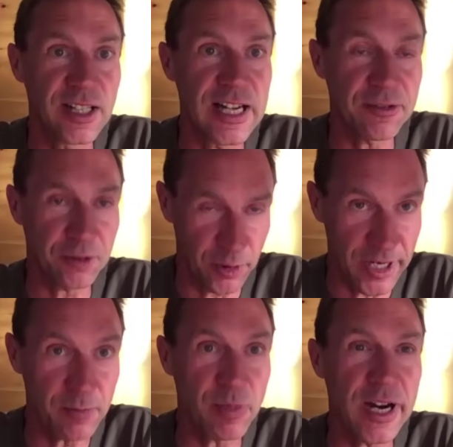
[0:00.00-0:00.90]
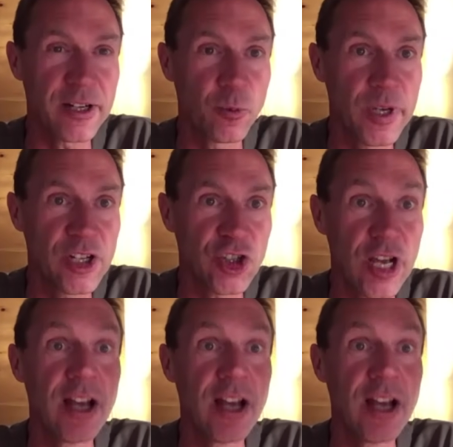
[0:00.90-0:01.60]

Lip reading: the left grandpa in a wheelchair